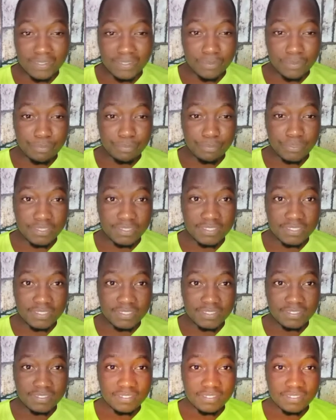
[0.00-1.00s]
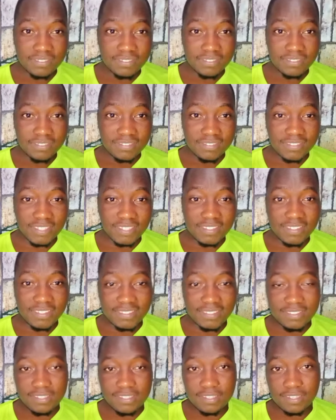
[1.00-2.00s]
the reports
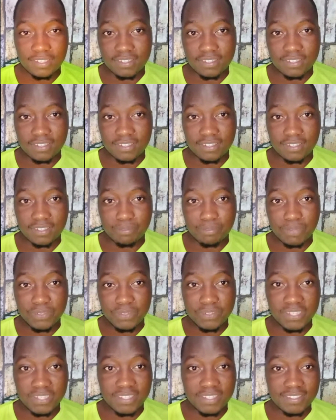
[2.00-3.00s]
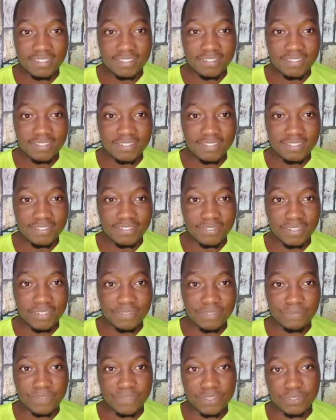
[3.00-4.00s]
suggest that uh, Man United is on
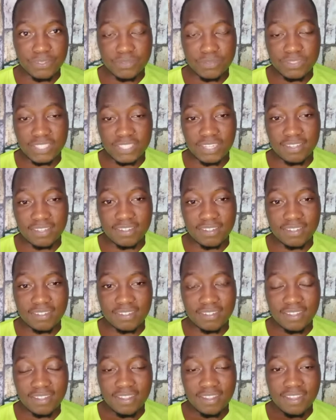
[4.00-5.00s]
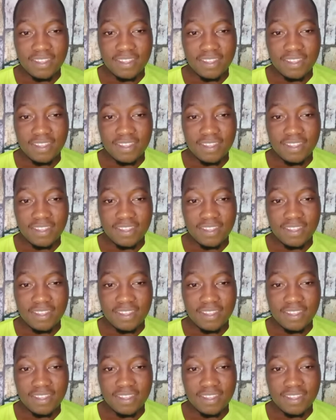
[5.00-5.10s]
the verge of signing